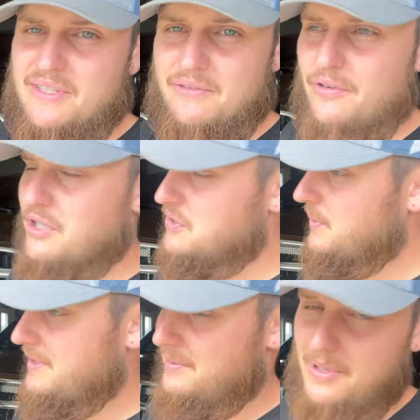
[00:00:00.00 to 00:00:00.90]
in the first
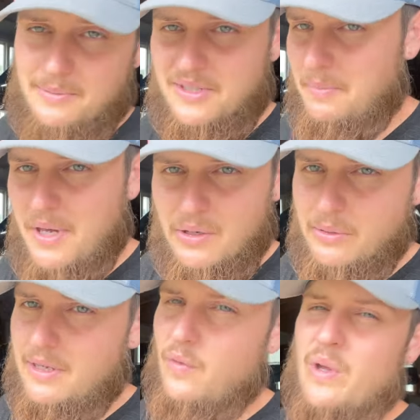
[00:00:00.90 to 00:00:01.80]
week, sometimes in the middle of
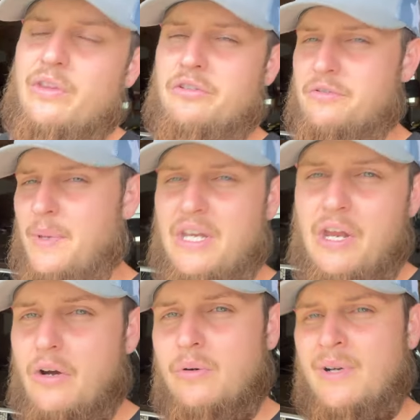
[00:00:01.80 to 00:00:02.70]
the giveaway, there's been
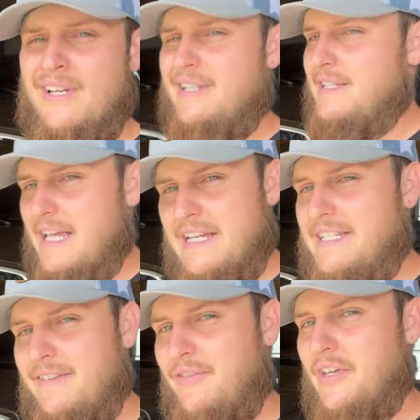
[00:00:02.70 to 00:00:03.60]
no
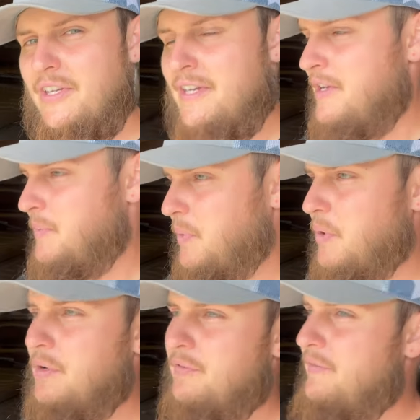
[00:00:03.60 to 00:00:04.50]
scientific
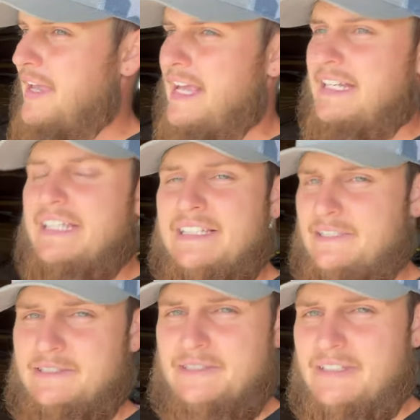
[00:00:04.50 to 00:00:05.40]
proof of any
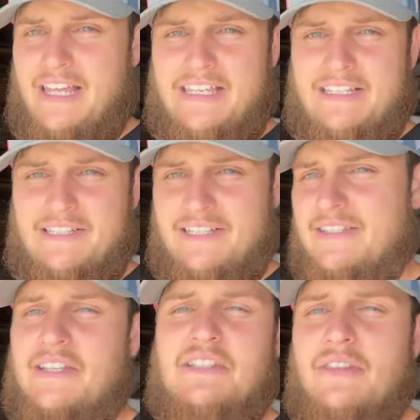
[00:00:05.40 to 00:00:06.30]
like
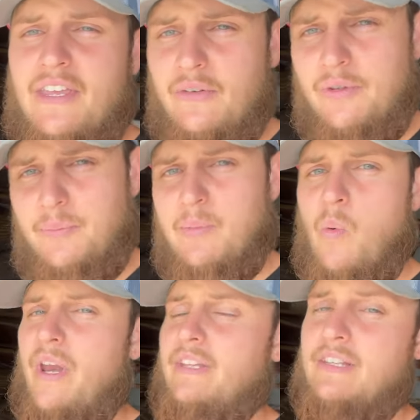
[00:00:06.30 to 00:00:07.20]
consistent thing with people
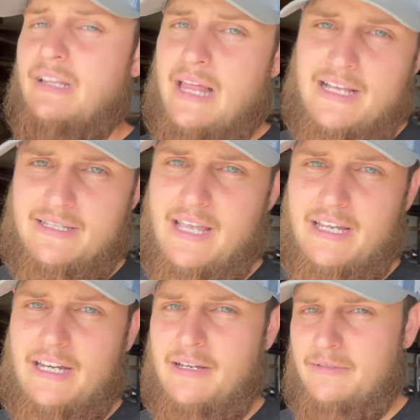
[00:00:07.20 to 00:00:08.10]
waiting to the last
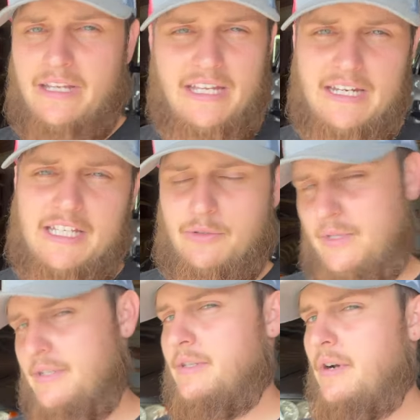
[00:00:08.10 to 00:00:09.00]
second and it
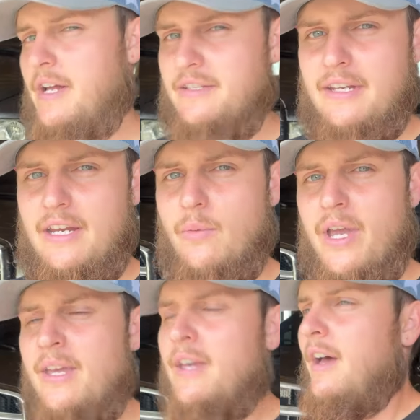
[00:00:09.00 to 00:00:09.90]
increasing their odds in any
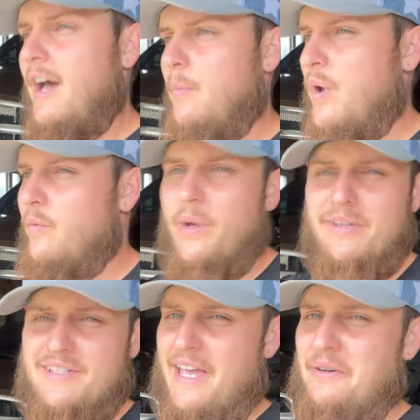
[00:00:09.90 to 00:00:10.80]
way. We have
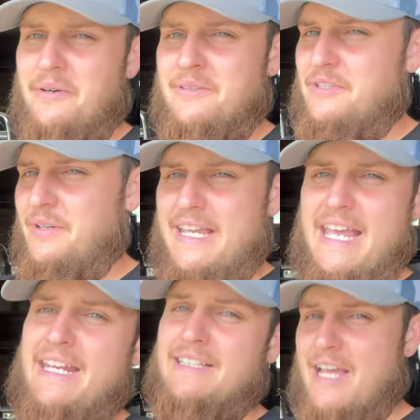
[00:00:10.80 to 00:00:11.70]
winners that enter during
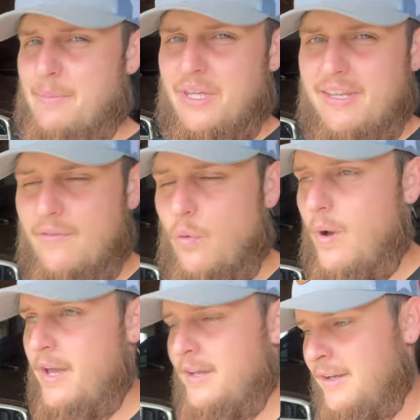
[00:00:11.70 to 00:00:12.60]
any time of the
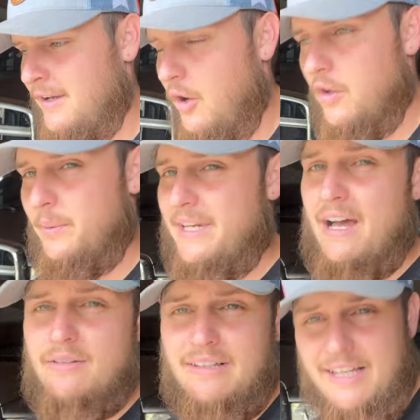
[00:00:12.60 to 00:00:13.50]
giveaway, all the way
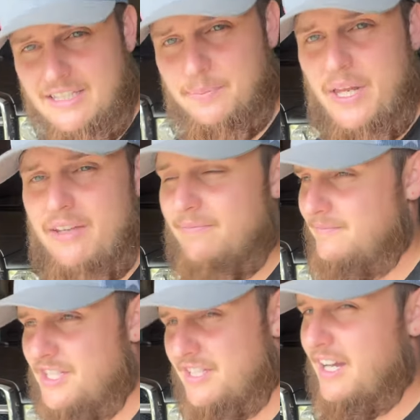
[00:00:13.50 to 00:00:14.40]
down to the last minute,
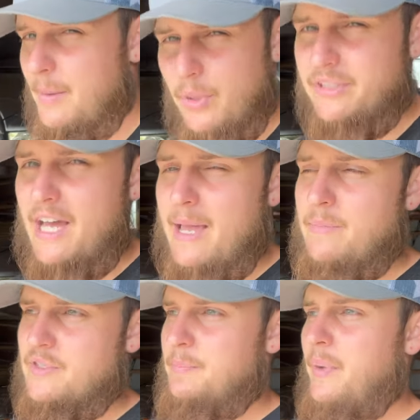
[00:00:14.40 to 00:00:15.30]
just a couple of
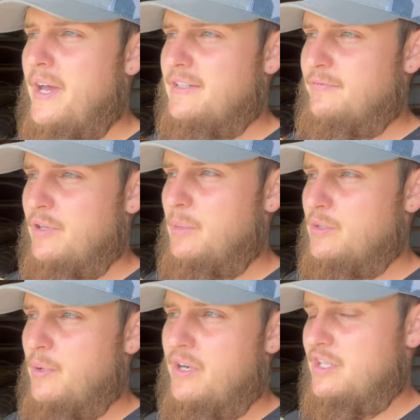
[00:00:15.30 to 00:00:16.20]
times, but for the most
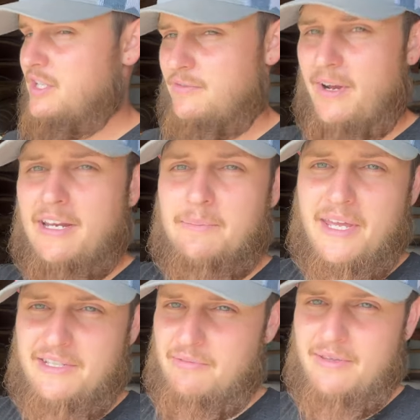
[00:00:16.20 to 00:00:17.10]
part, it's just random
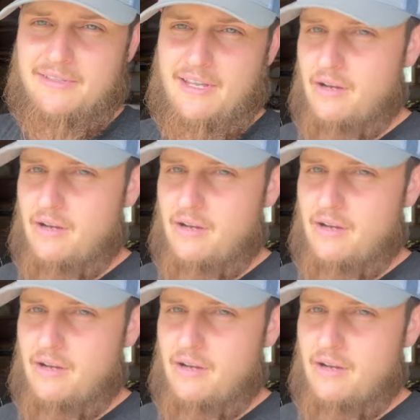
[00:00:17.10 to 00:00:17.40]
days throughout the entire